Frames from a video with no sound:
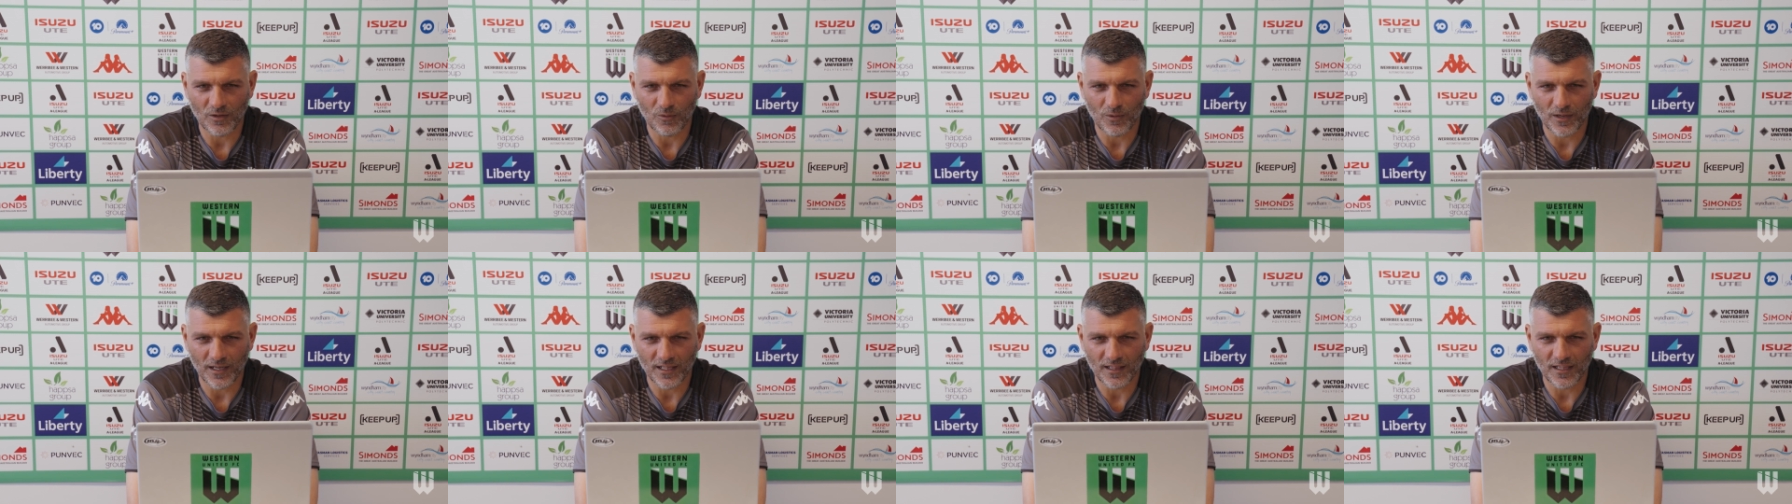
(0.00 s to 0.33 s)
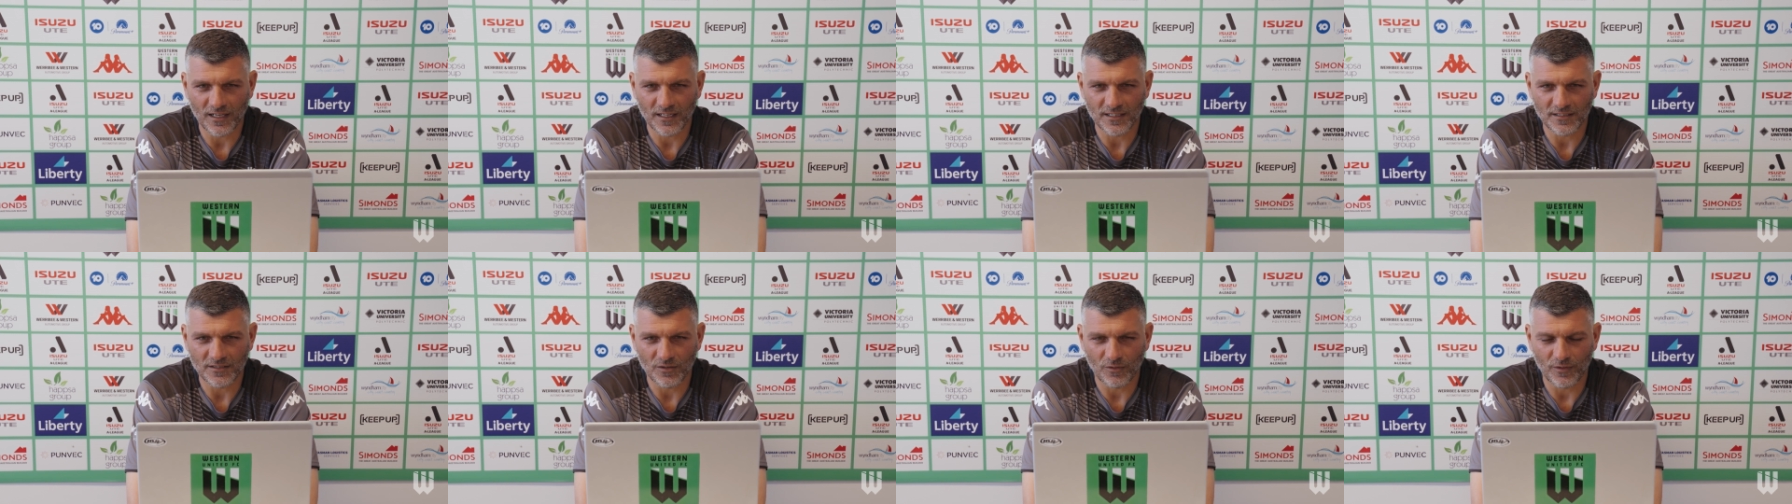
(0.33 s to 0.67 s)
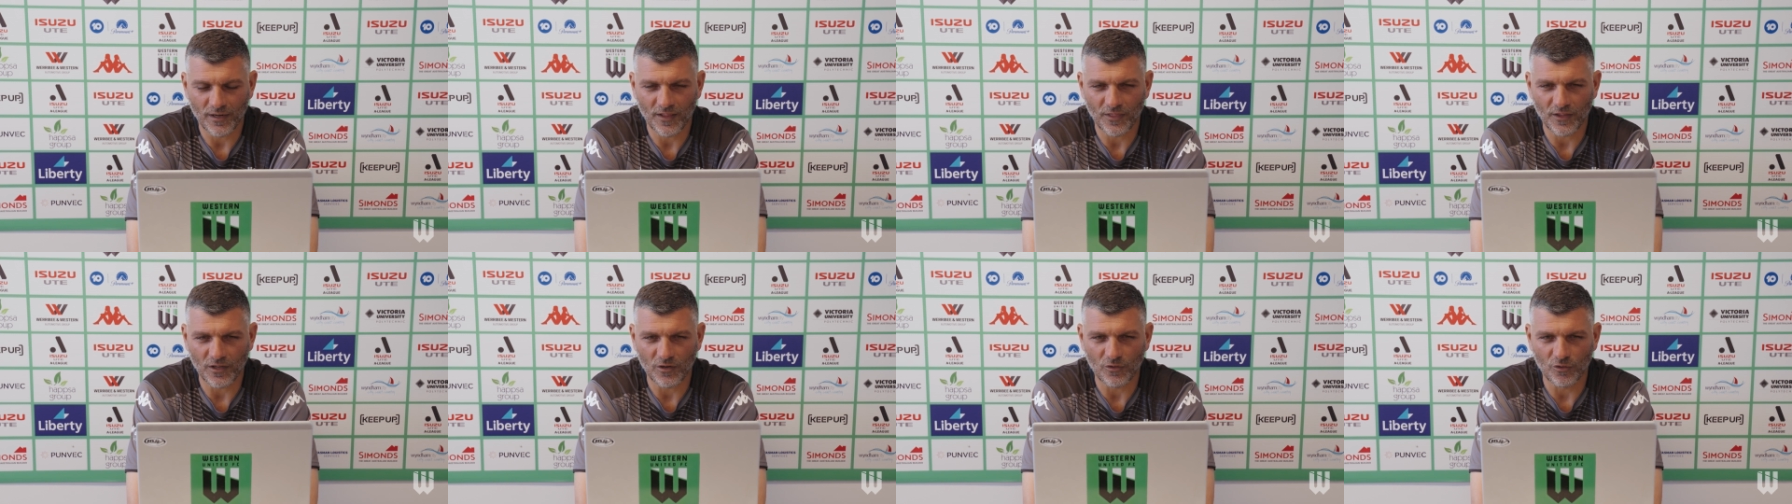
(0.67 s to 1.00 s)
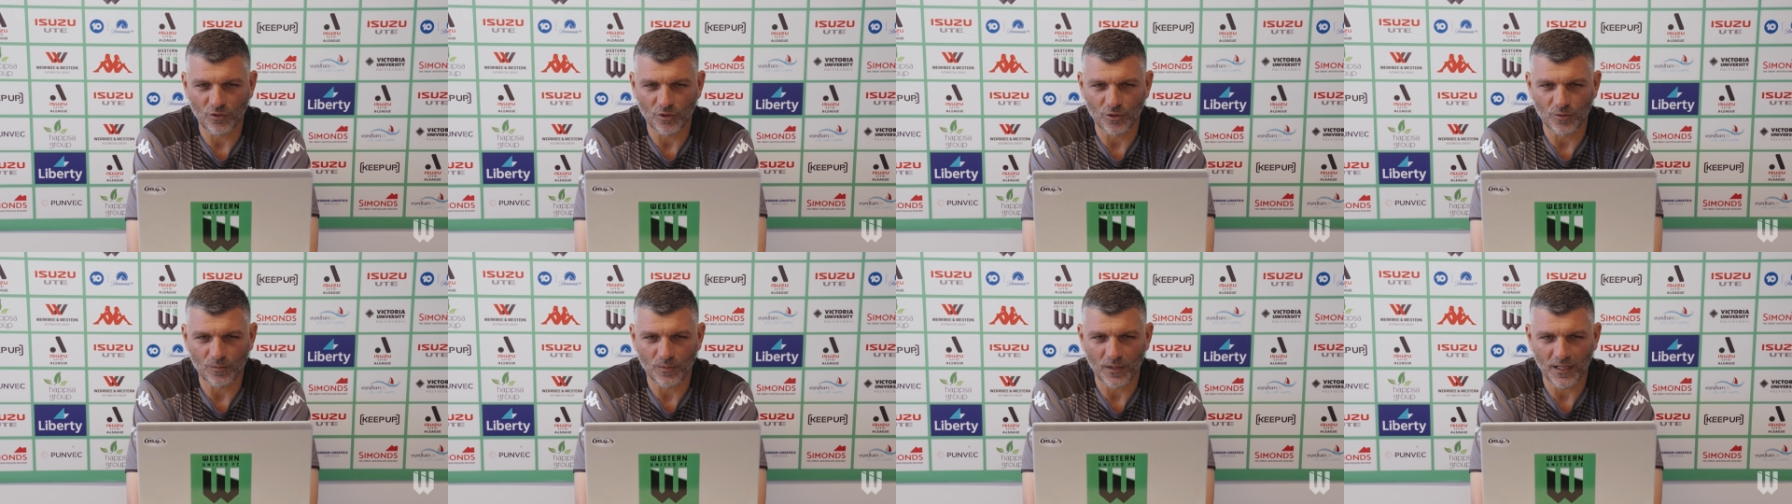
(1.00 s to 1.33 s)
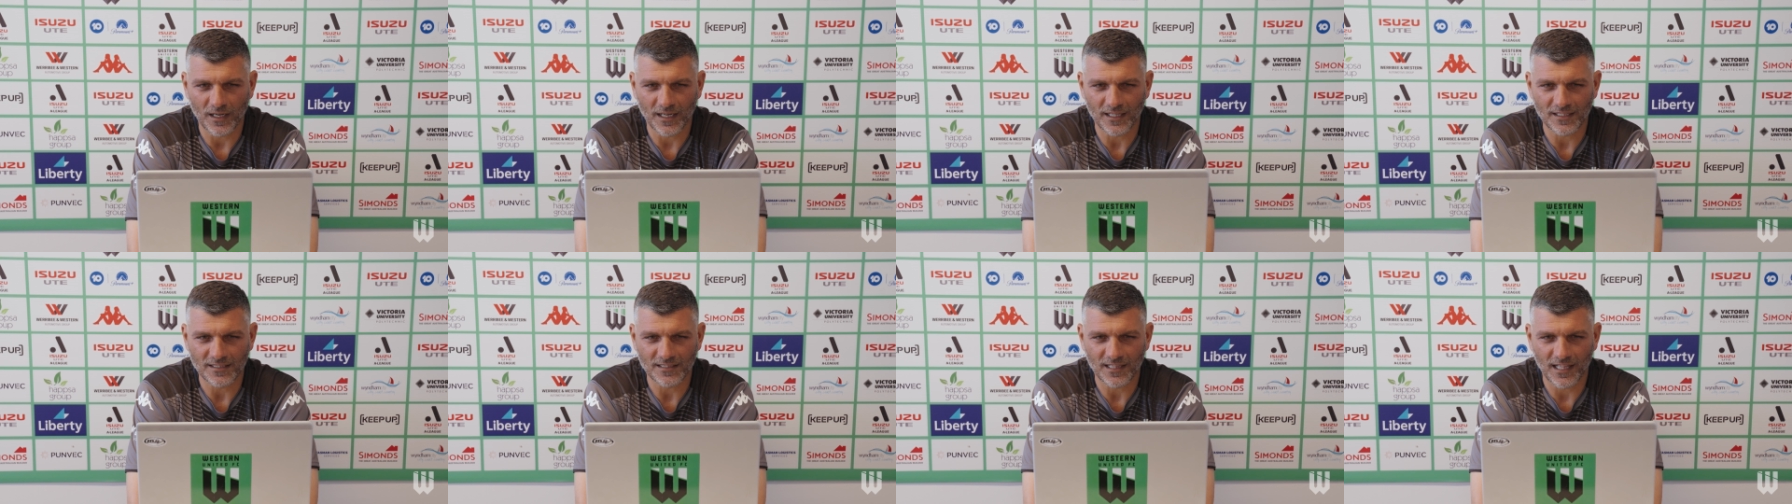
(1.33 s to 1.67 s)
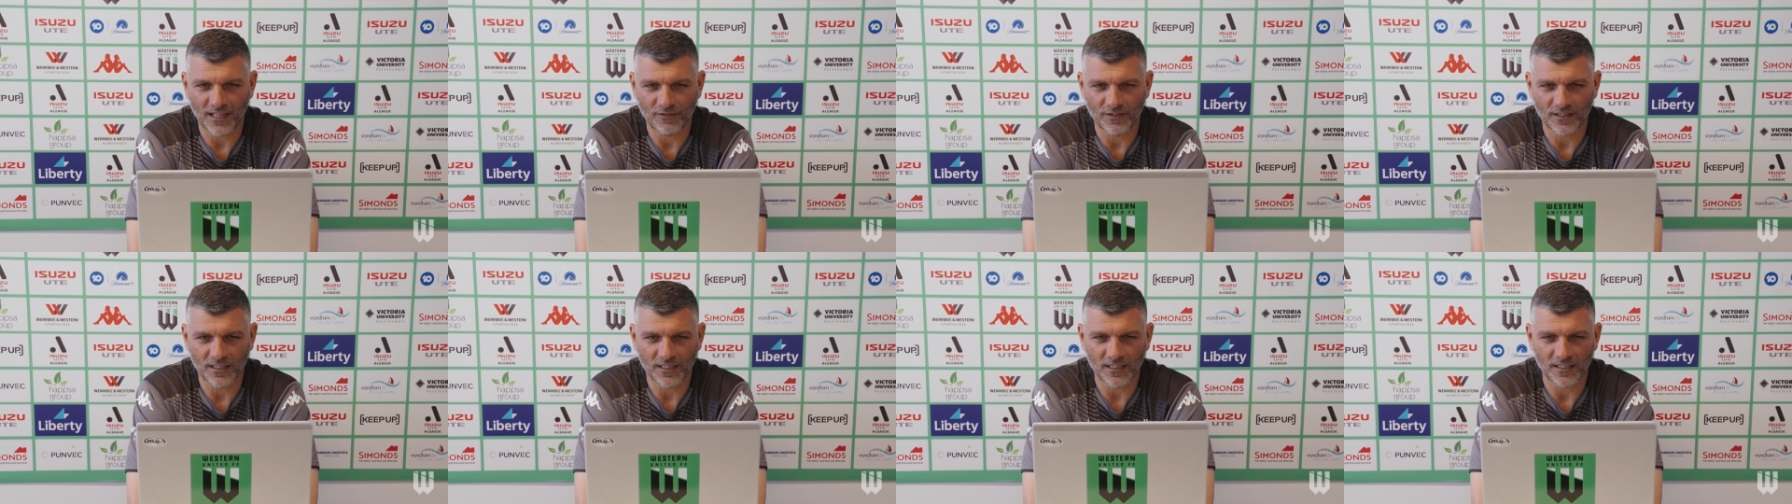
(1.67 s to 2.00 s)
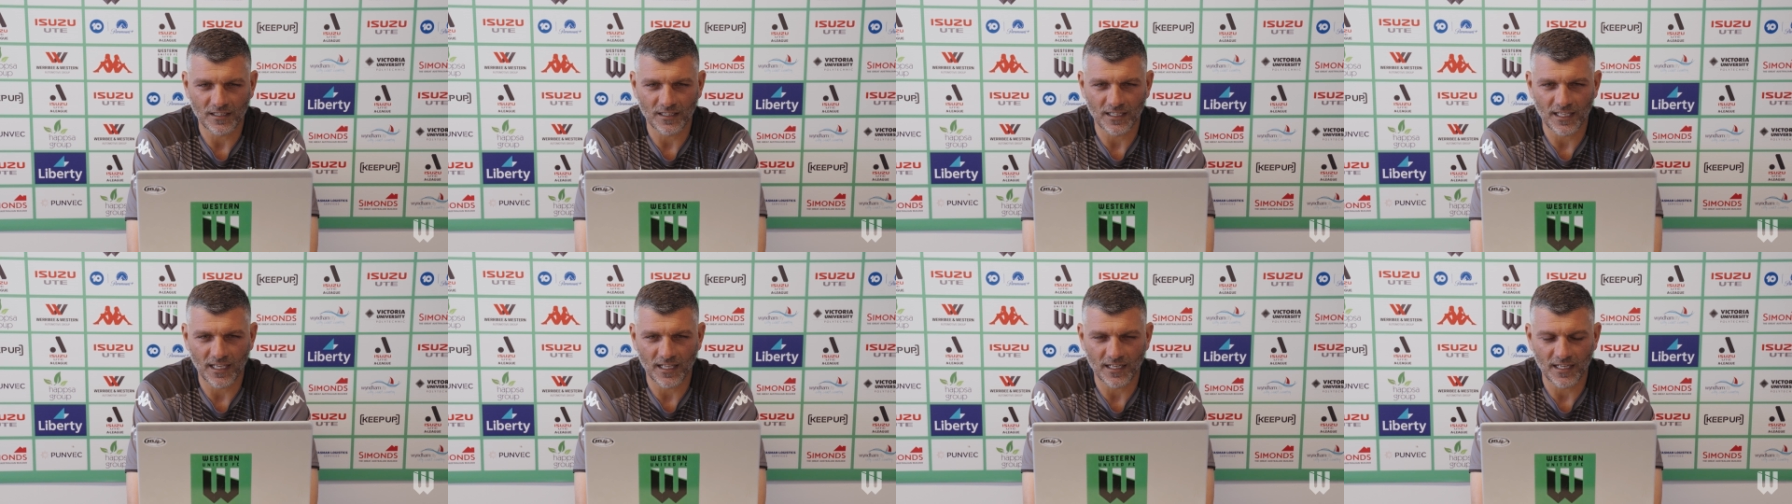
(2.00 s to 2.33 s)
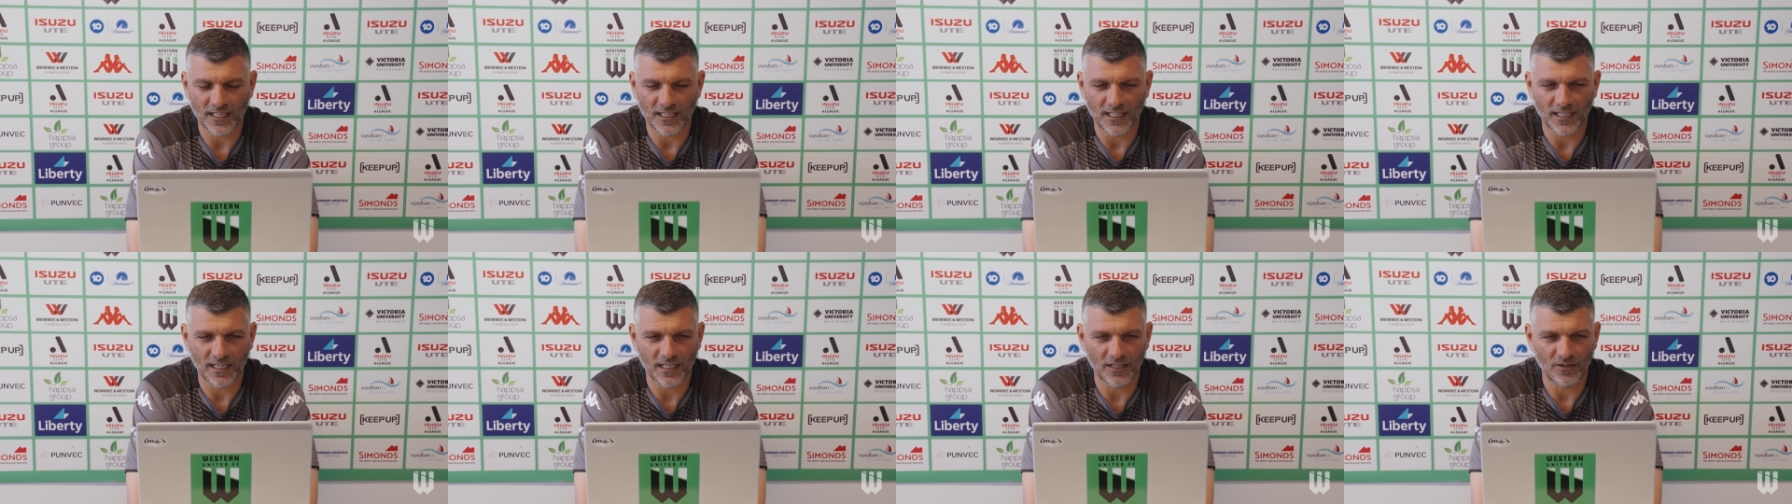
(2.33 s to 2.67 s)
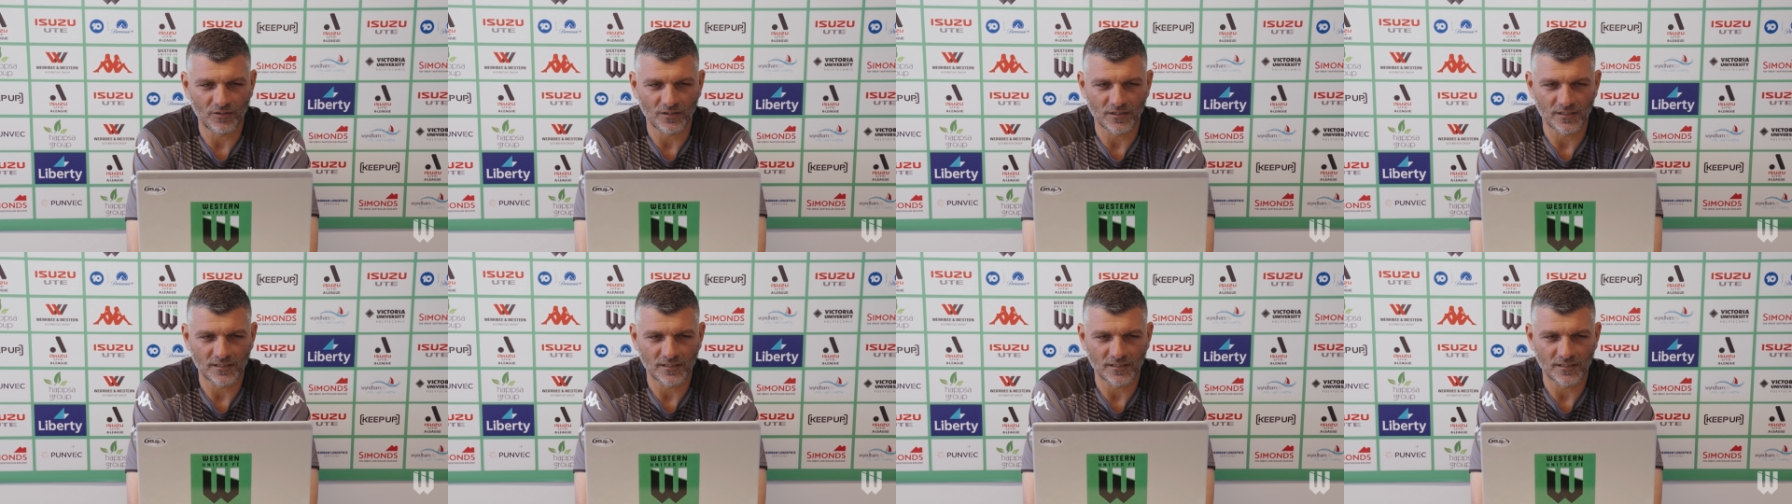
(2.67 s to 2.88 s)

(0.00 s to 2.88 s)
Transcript: the way that he's around the group, that he's loving it again here.